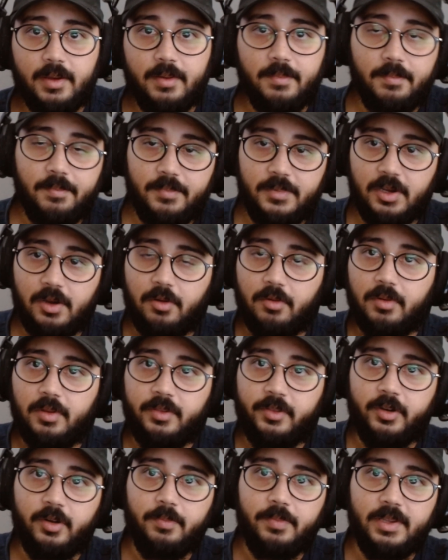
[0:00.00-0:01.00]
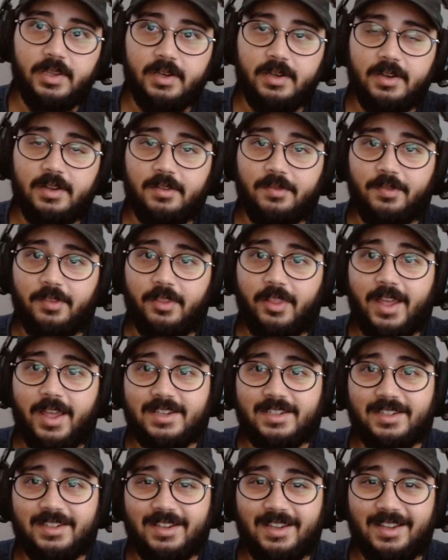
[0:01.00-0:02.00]
you know, a little bit
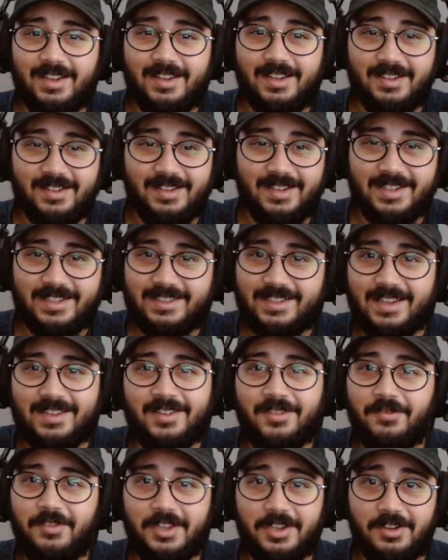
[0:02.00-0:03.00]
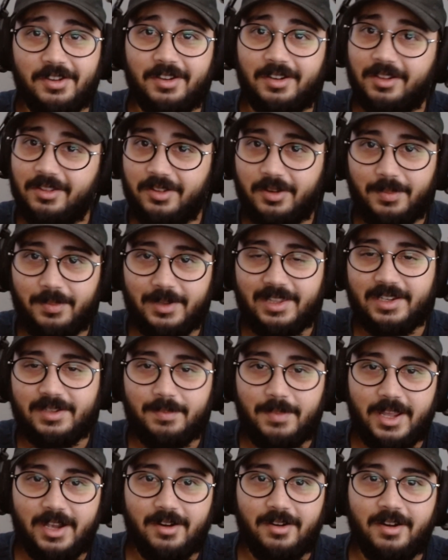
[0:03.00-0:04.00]
less excessively good, a little bit less
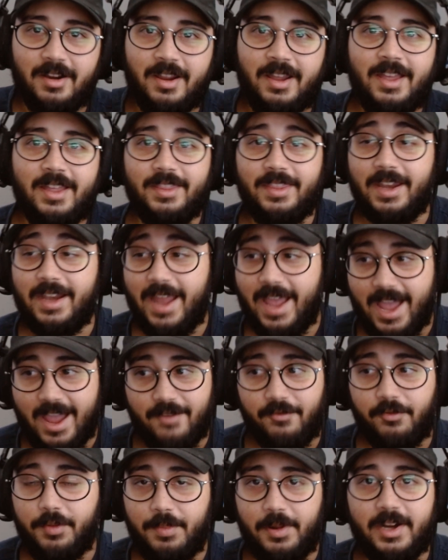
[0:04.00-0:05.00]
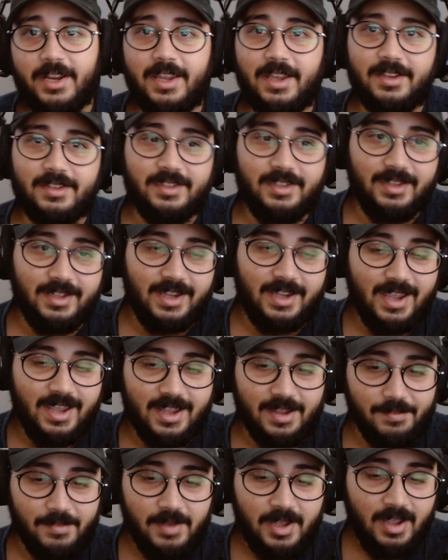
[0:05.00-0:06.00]
better than everybody else in the
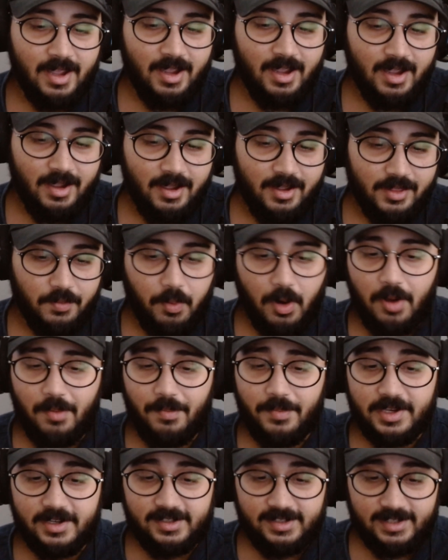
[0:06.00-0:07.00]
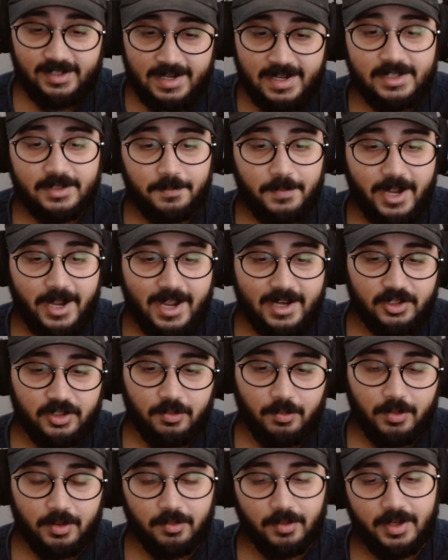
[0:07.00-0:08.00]
game? The problem is his patch,
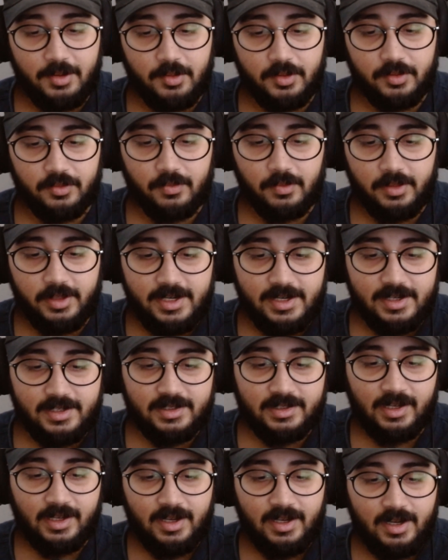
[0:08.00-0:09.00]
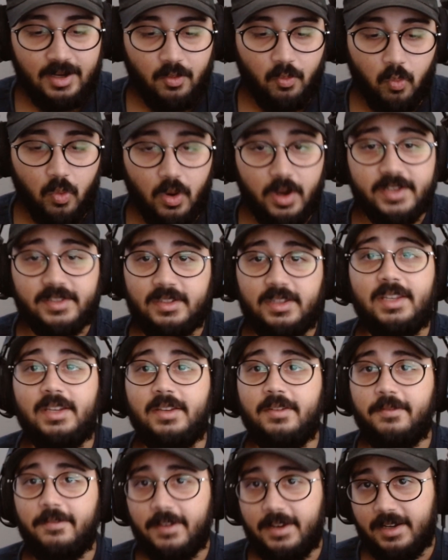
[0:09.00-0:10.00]
the one where he was released, was the
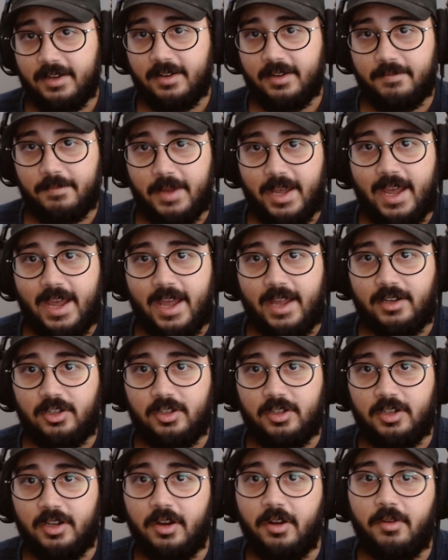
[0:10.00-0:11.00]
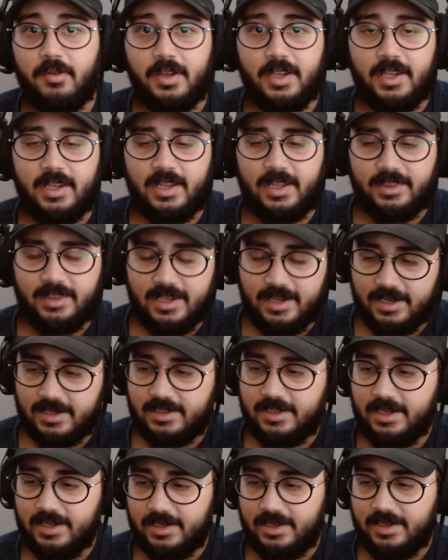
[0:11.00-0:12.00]
definitive patch. You know, I think it
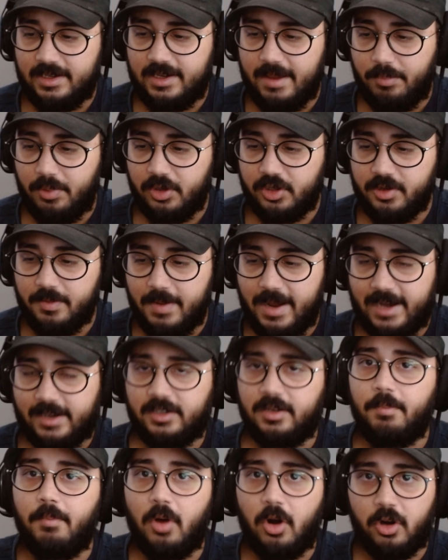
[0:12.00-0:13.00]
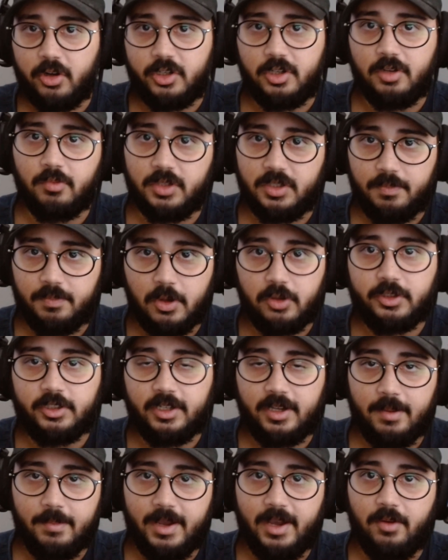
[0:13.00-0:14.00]
did get pushed back to March. It was supposed to
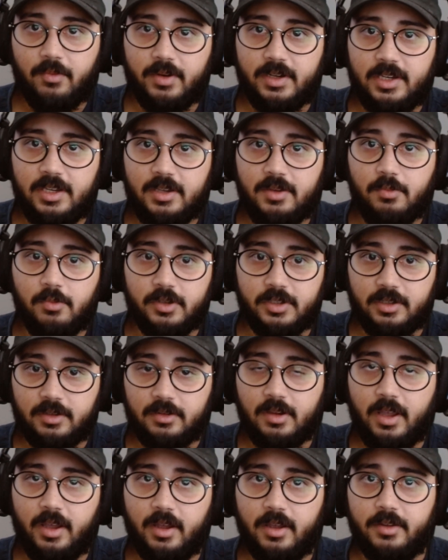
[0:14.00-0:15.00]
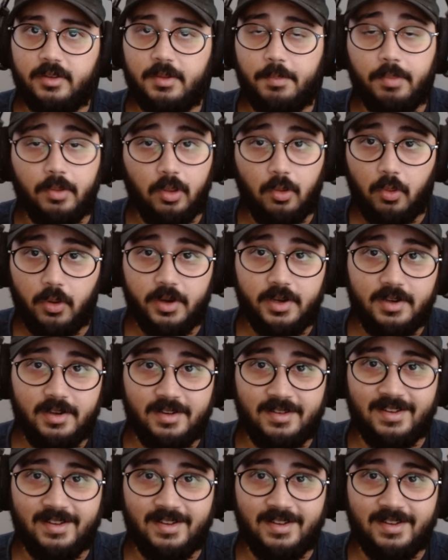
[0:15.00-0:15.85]
come out when he was deployed,